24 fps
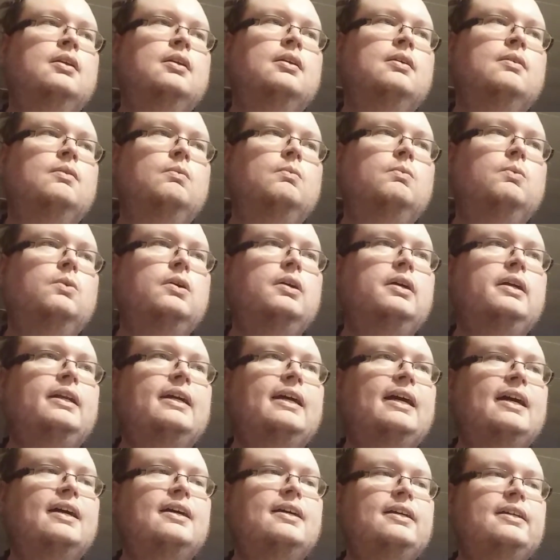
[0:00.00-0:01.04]
Would
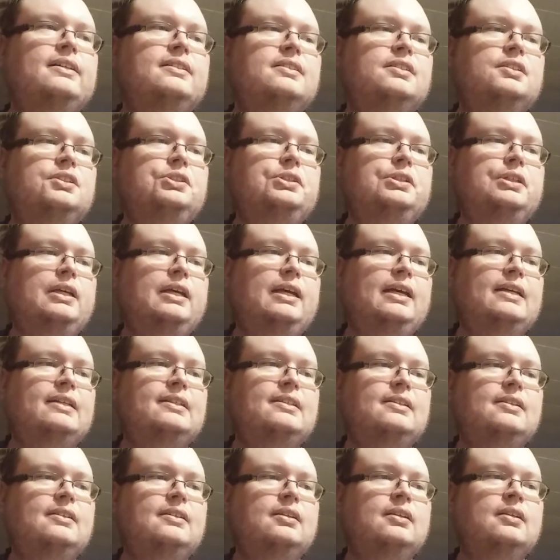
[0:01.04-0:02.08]
I
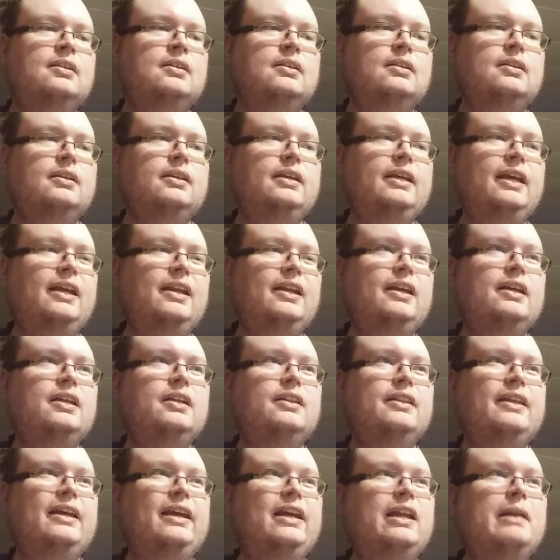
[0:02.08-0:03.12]
suggest
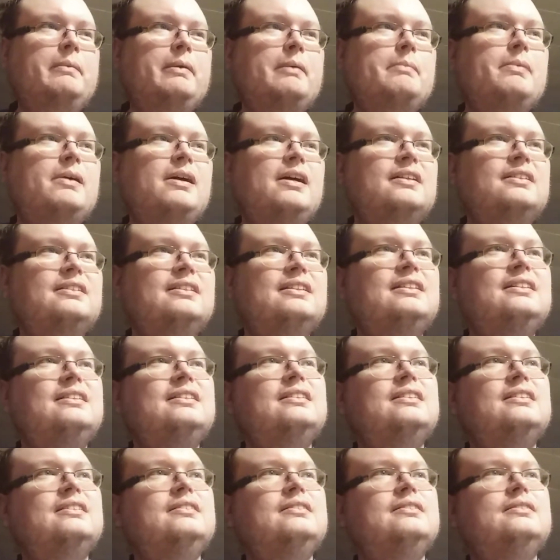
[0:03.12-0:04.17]
getting the enemy
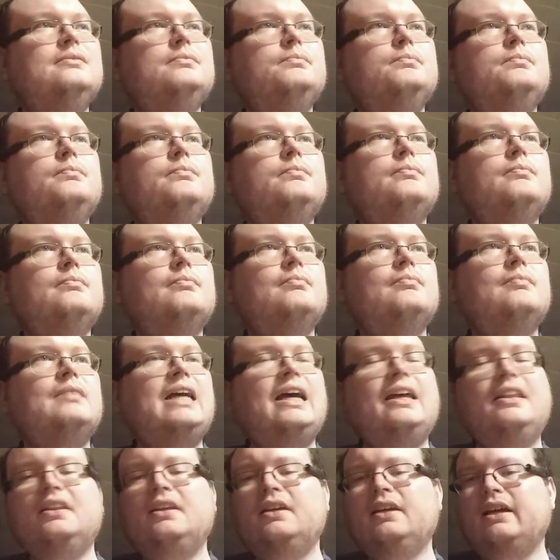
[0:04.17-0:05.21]
boxes?
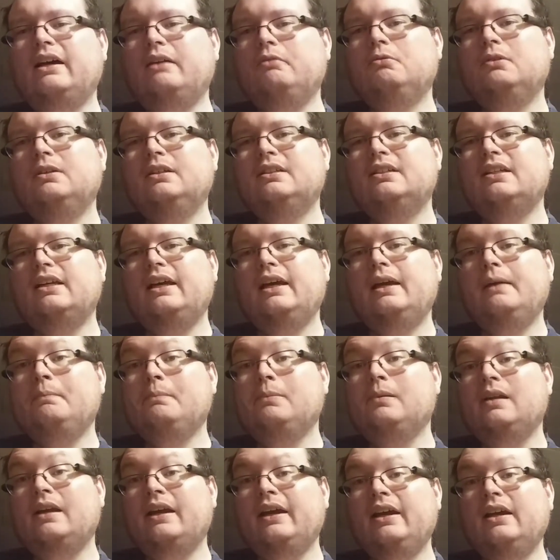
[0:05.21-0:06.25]
I think I would say
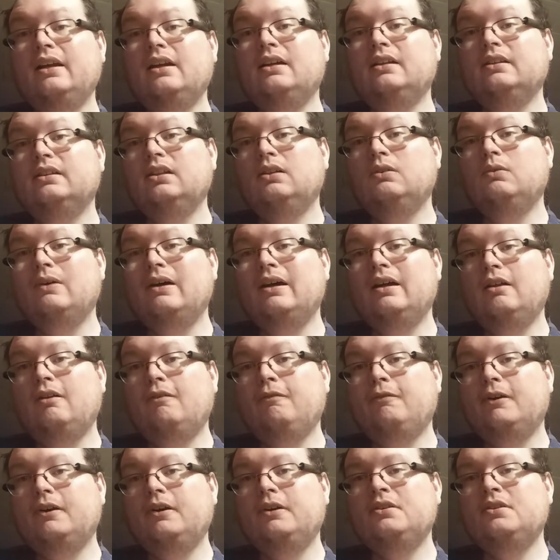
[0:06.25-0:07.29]
play it a little while
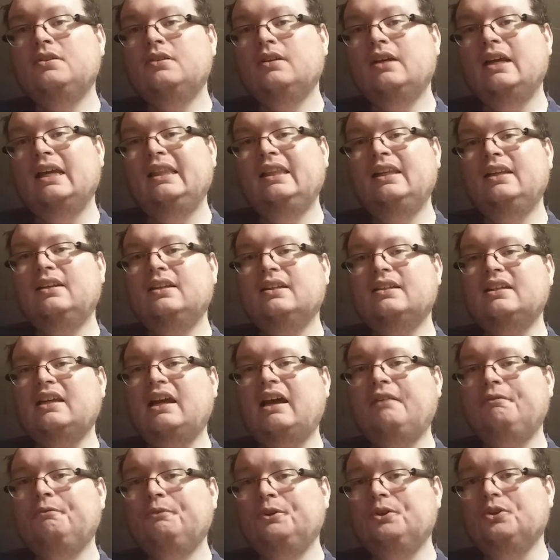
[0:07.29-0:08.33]
first, and then
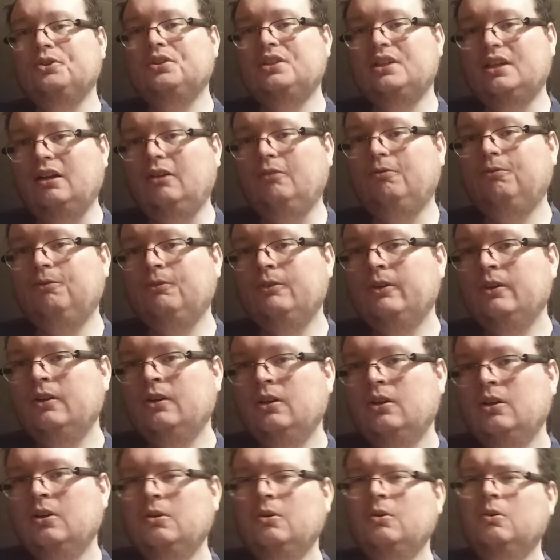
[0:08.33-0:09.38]
decide for yourself
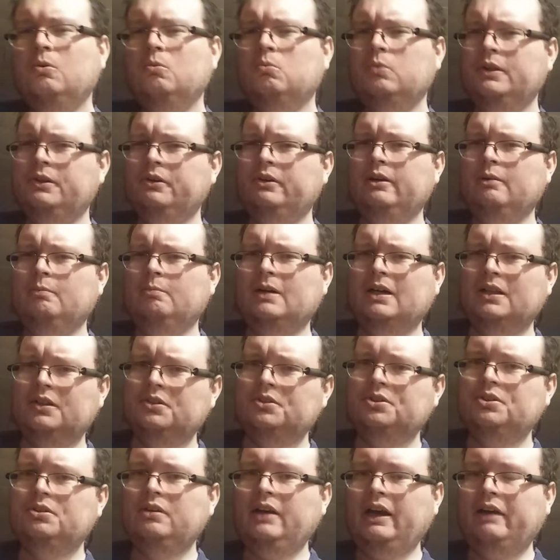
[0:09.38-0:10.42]
whether it
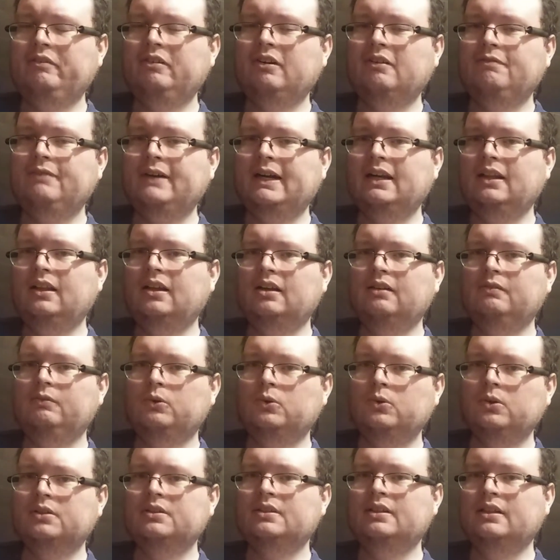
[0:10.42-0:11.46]
bothers you having to fight a lot of
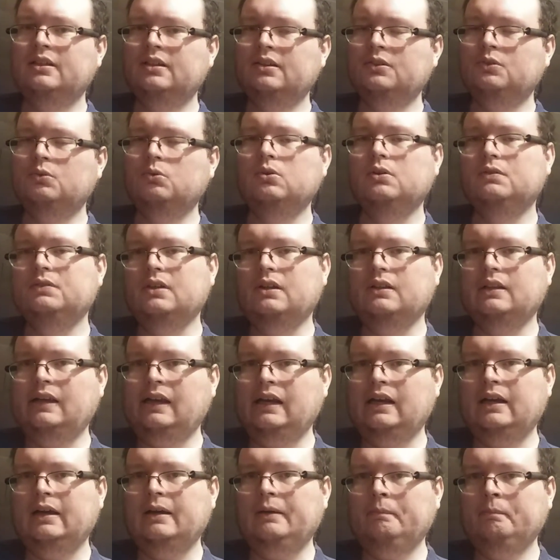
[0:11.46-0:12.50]
orcs and dwarves all the
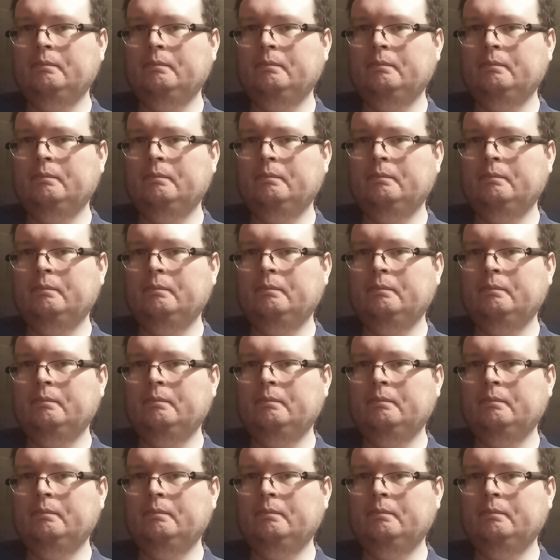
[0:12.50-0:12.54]
time.